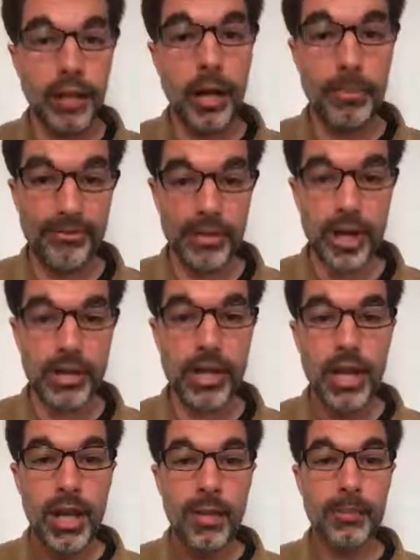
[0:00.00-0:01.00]
up front,
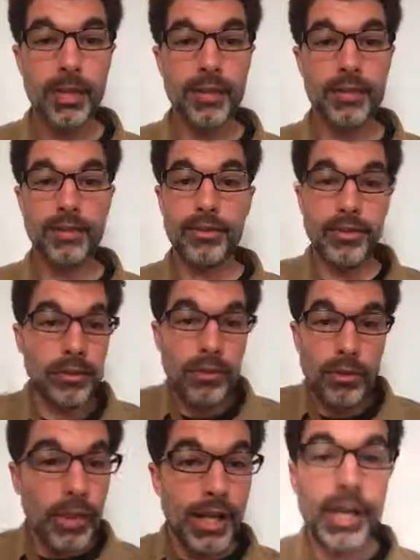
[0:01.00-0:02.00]
because
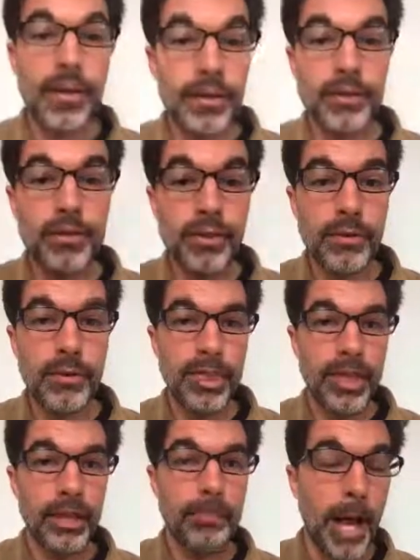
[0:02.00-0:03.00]
you want to get
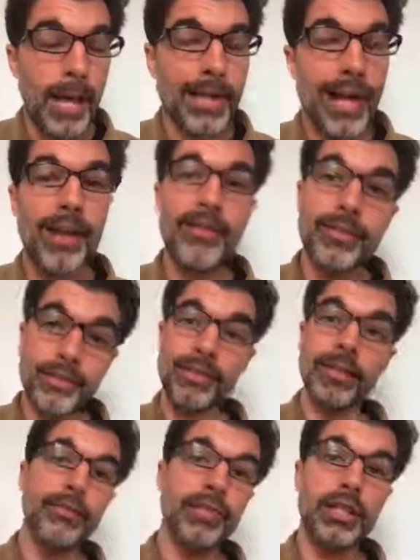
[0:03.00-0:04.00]
these podcasts
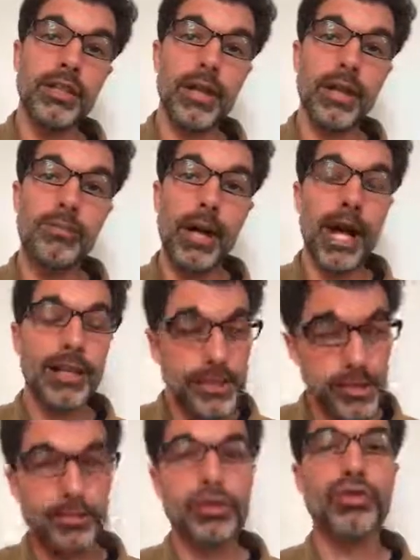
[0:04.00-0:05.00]
delivered to your inbox.
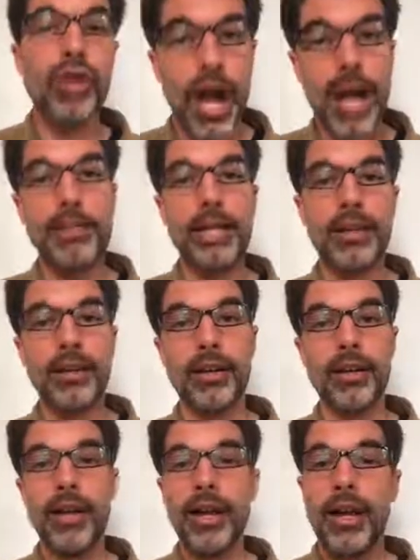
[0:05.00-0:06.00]
Subscribe
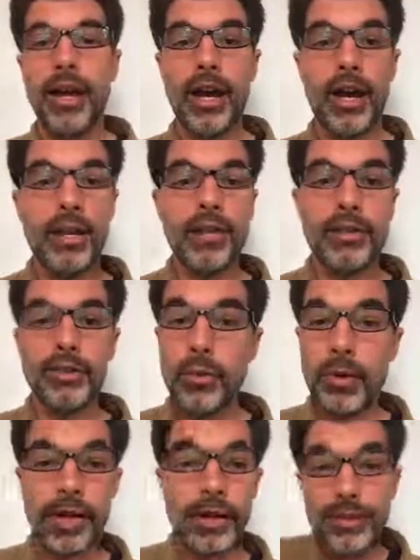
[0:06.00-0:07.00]
here. Do you
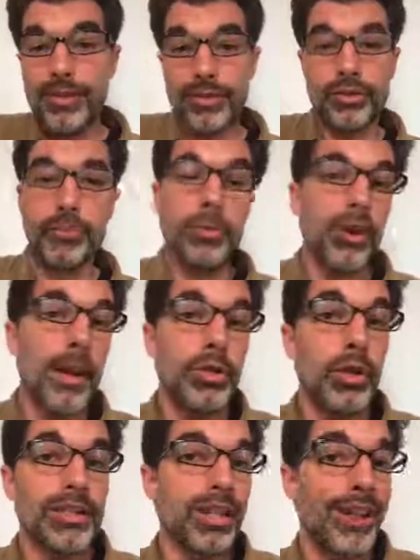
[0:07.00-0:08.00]
want to subscribe
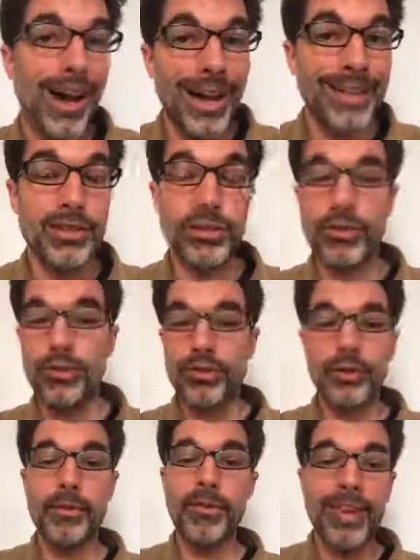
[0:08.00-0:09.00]
to us on
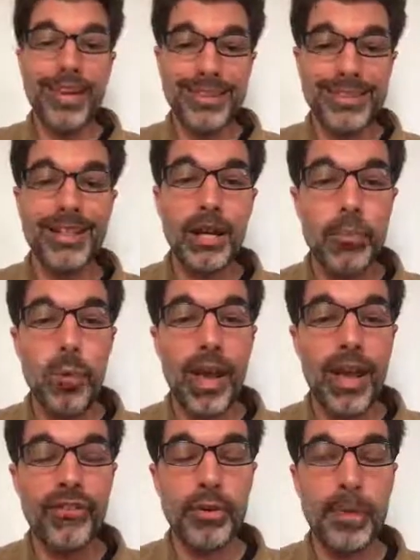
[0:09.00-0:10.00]
iTunes? Some
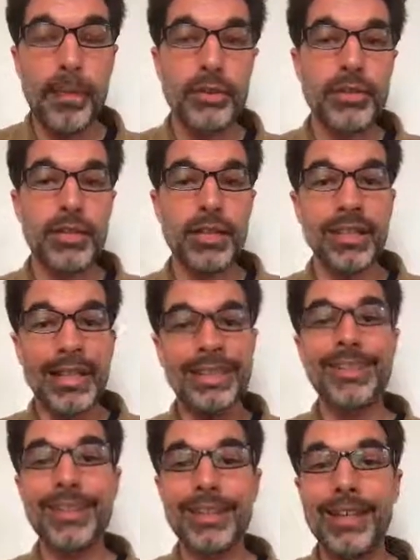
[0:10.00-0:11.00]
way for people to instantly